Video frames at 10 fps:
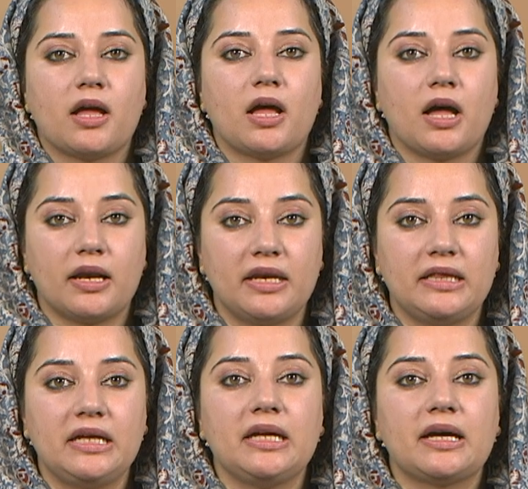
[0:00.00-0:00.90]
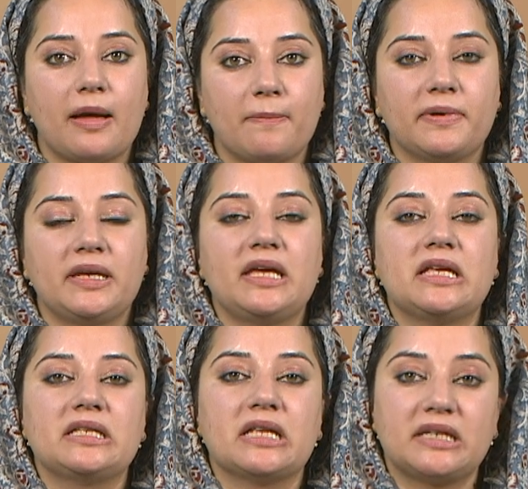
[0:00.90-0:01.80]
A Nidhi company
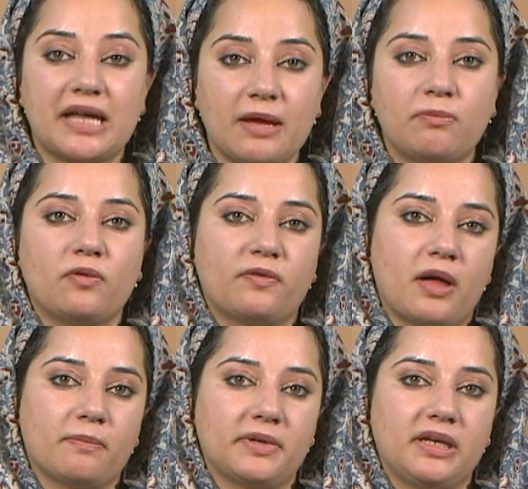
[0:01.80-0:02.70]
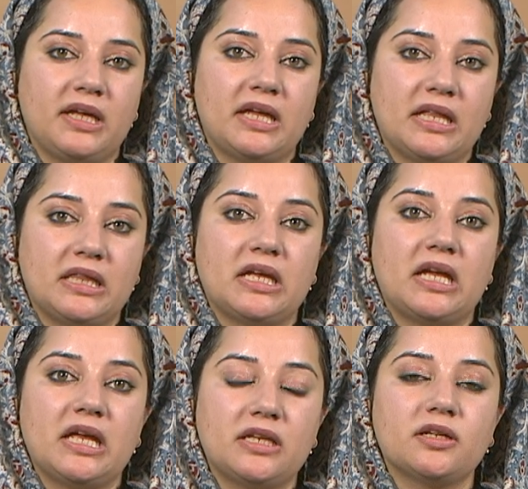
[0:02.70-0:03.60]
is a type of company in the
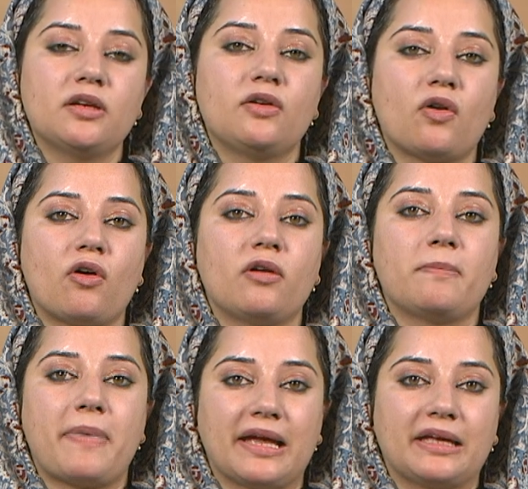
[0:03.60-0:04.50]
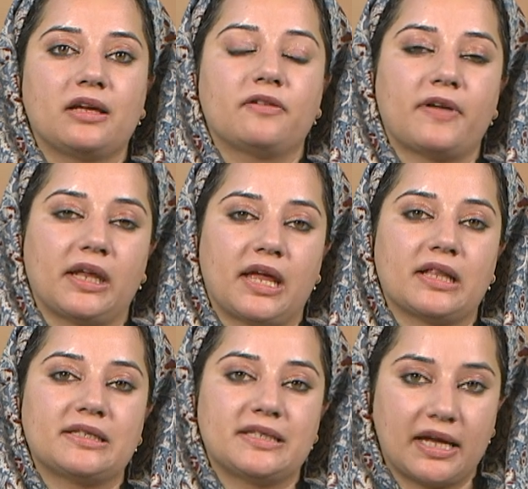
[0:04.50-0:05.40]
Indian non-banking finance
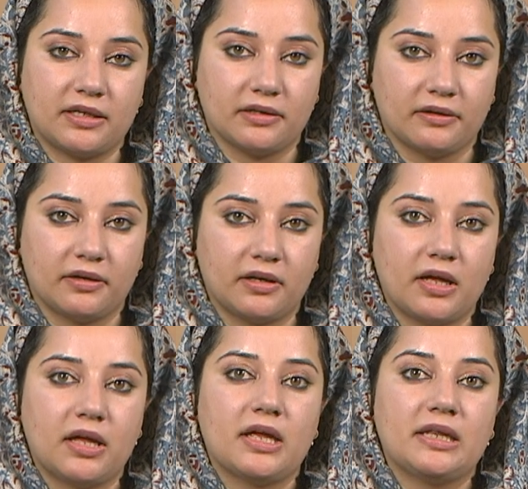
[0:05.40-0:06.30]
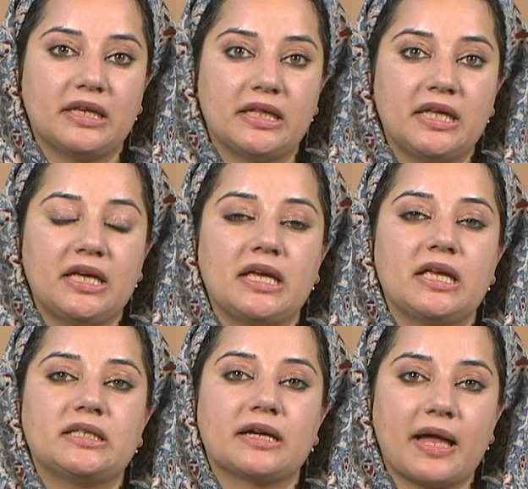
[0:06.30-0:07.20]
sector. Nidhi is
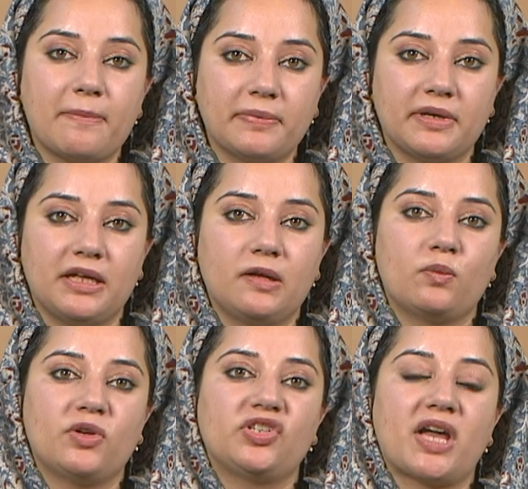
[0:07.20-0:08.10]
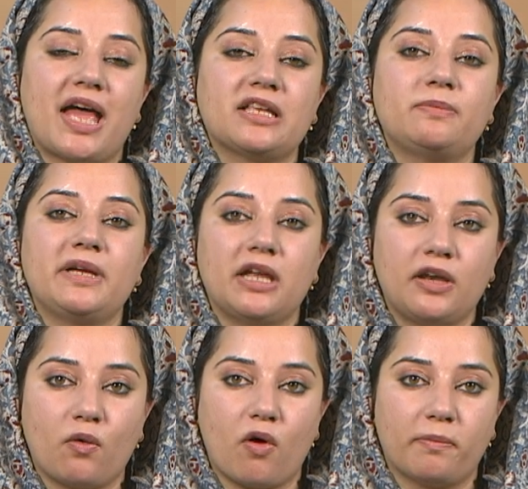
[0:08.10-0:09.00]
a company which has been
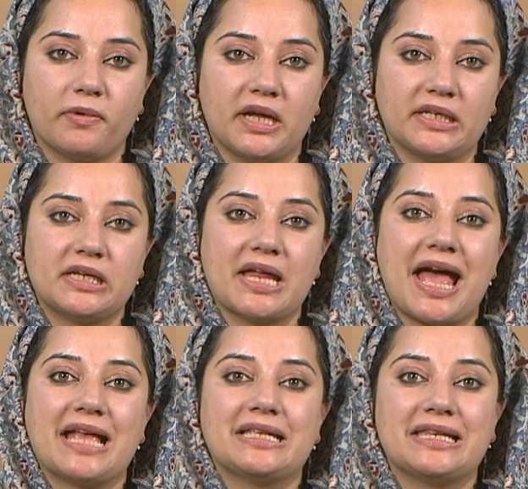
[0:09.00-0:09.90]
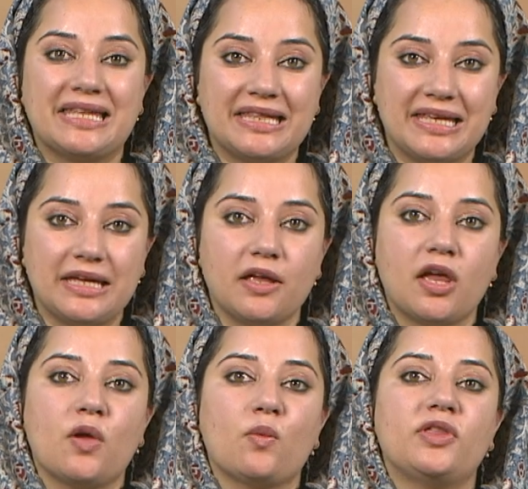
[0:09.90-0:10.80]
incorporated as a Nidhi
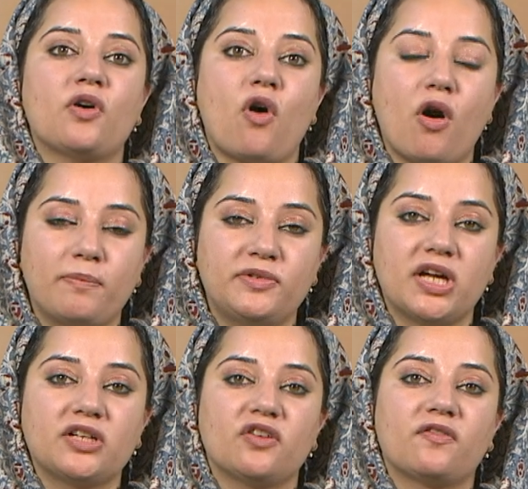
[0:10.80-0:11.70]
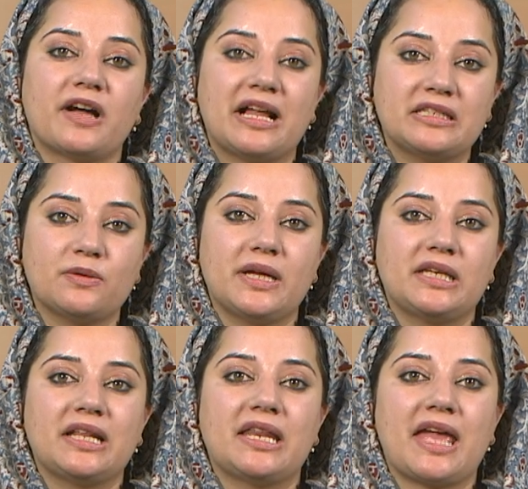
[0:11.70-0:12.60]
with the object of
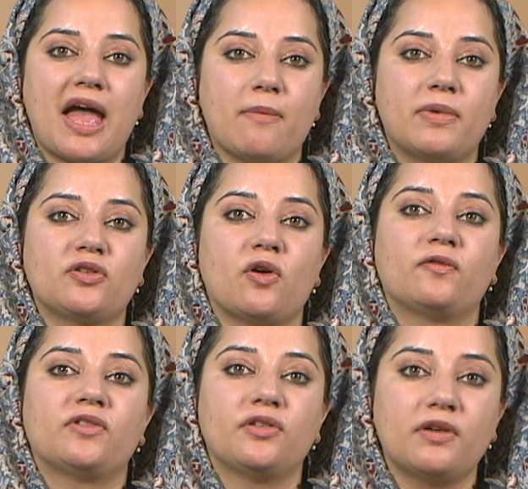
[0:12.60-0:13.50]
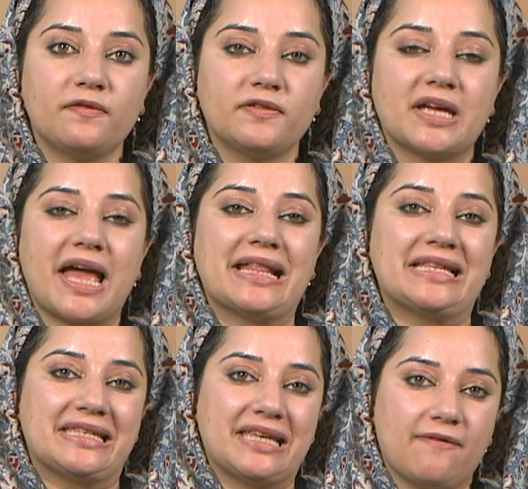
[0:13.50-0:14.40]
cultivating the habit of thrift and
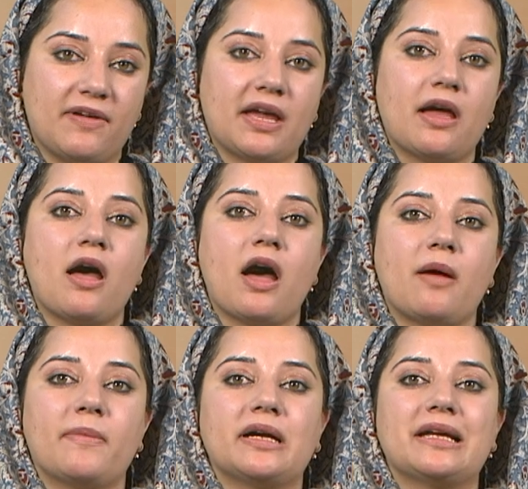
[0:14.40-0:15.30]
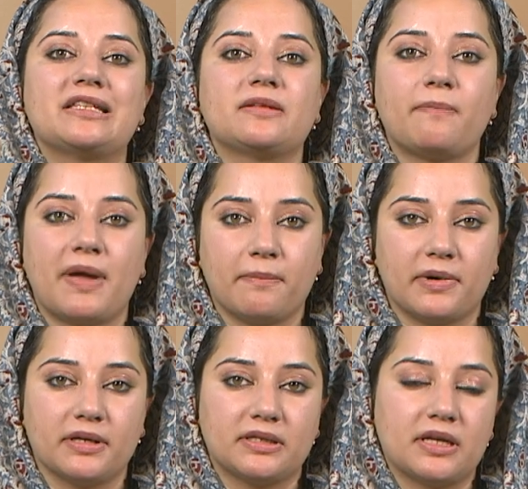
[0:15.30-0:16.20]
saving among its
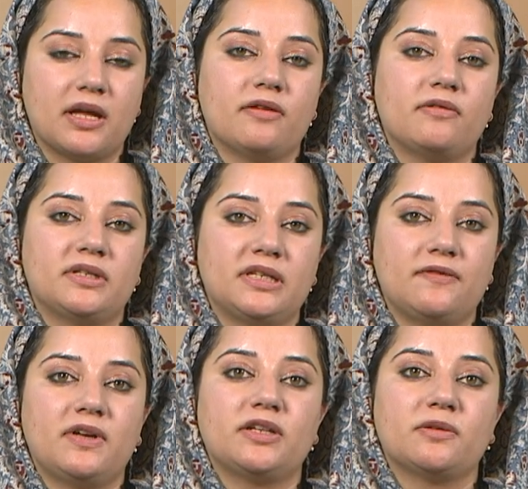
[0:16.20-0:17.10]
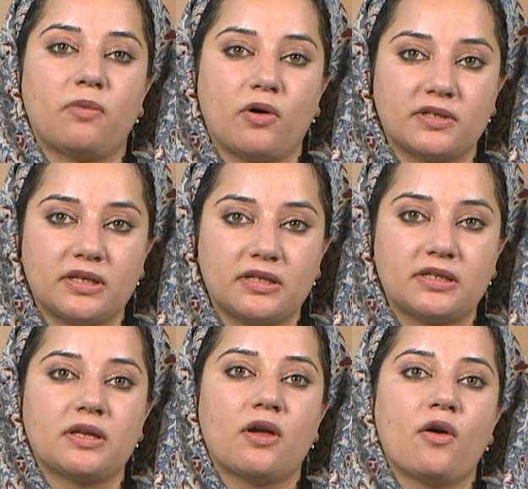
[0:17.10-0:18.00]
members, receiving deposits
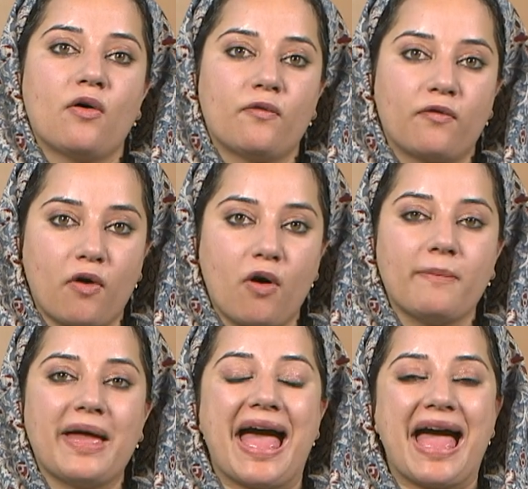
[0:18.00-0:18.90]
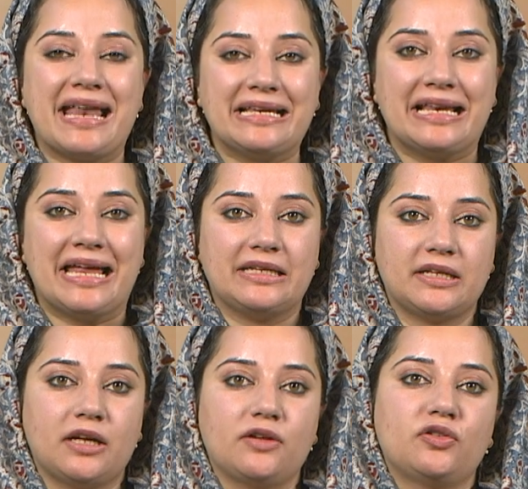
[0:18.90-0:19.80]
from and
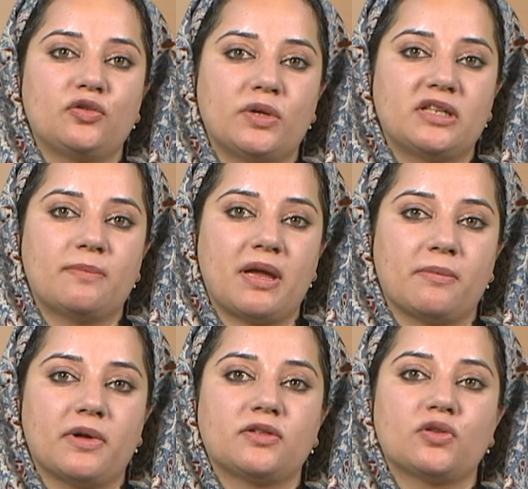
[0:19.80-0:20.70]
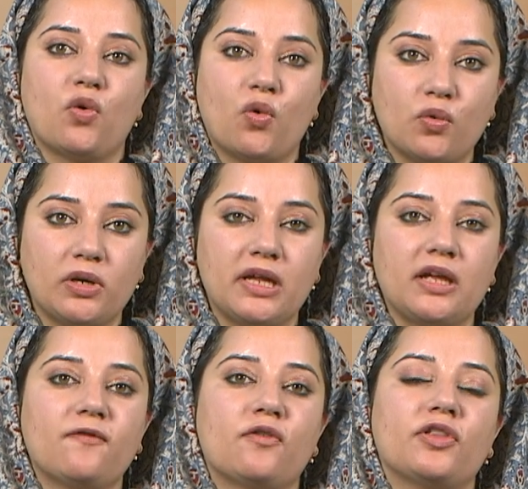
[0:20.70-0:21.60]
lending to its members only
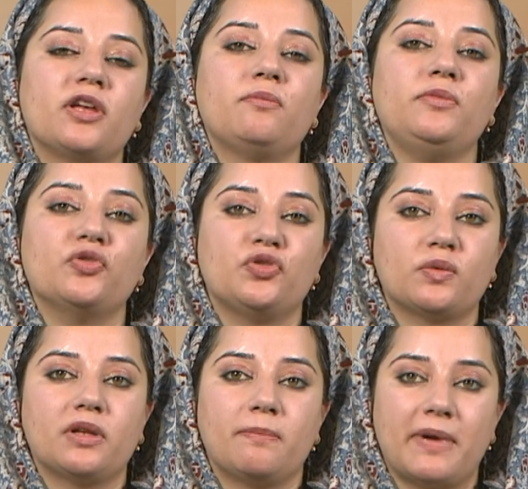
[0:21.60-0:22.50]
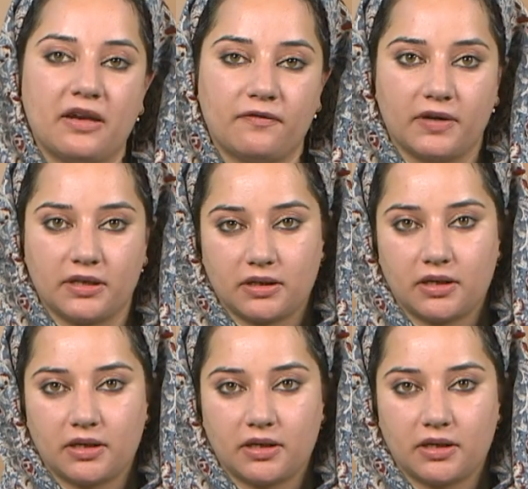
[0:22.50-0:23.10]
for their mutual benefit.